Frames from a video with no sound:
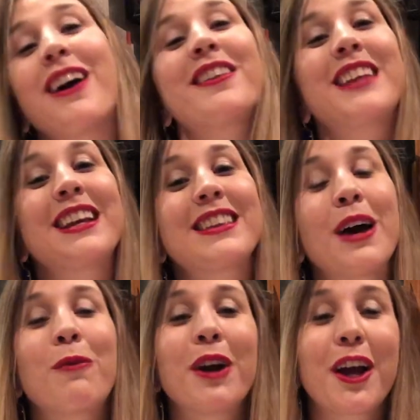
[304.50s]
are things
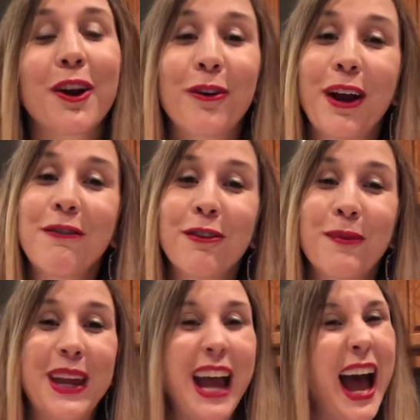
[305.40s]
that work great for
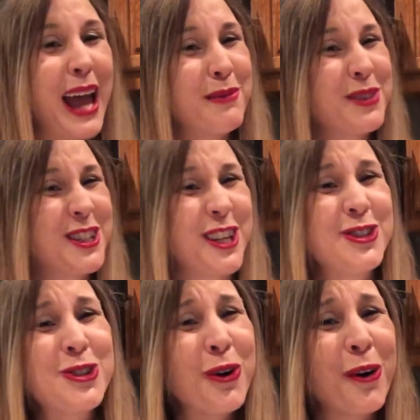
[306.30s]
me. I am a
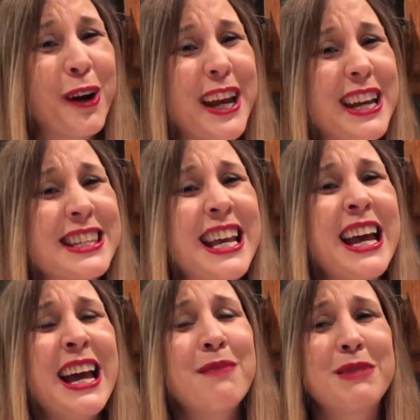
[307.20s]
notorious
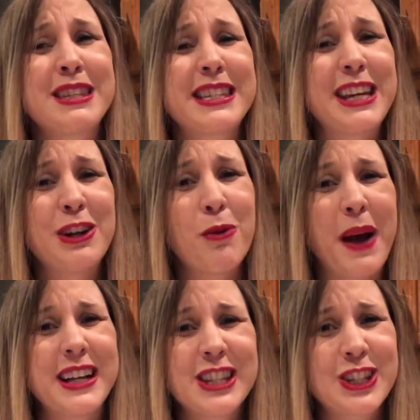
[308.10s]
mosquito
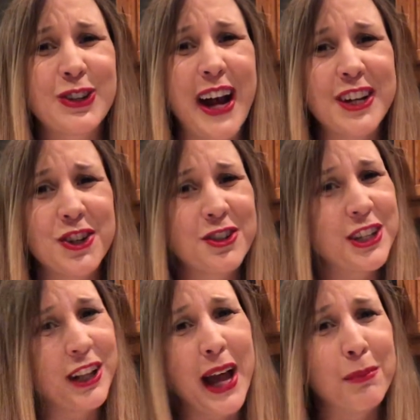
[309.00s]
bite scratcher
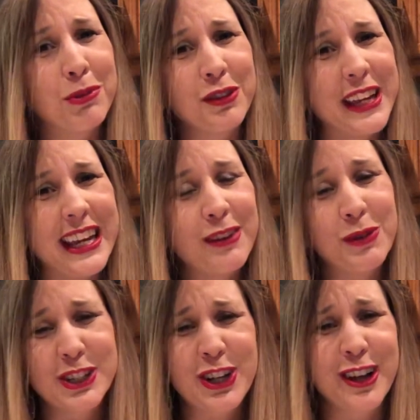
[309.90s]
till I bleed,
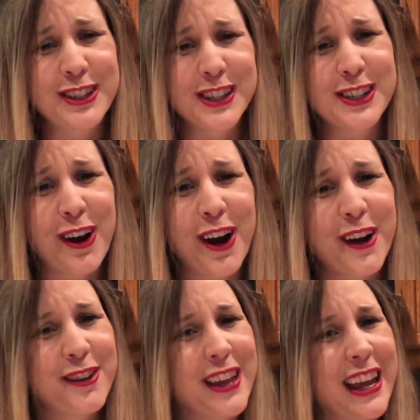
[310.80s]
which causes
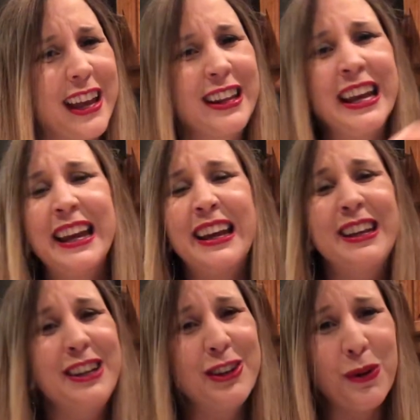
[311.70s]
scars, and
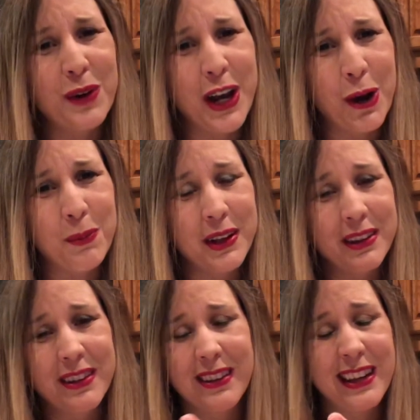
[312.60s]
you don't want to
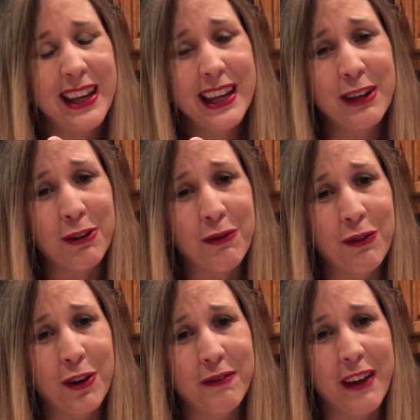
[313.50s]
open any room
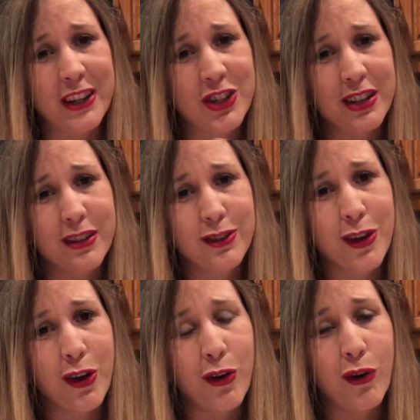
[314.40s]
for infection.
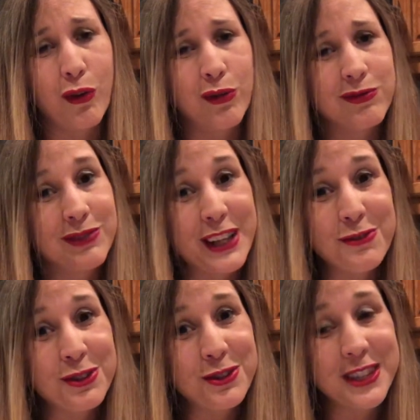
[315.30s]
So
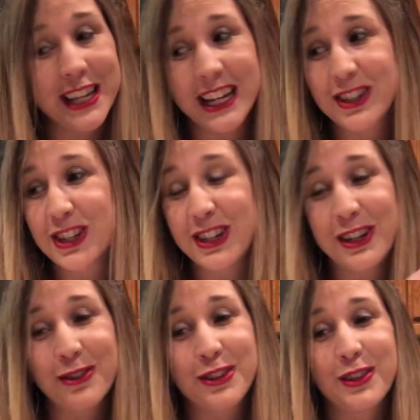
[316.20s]
let's reduce the itch.
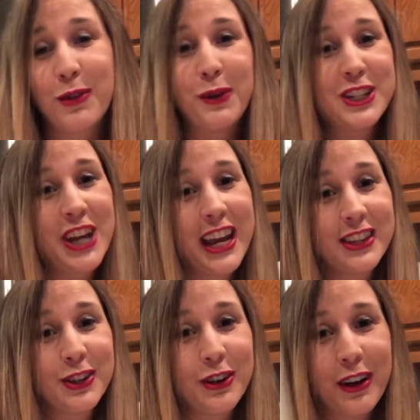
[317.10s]
Use the witch
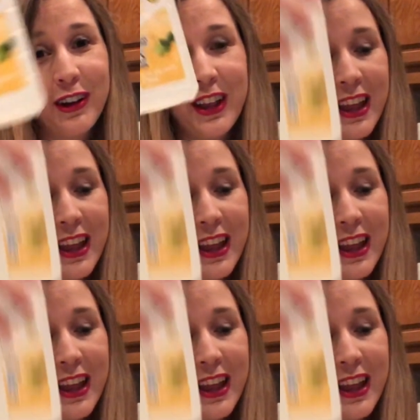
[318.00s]
hazel,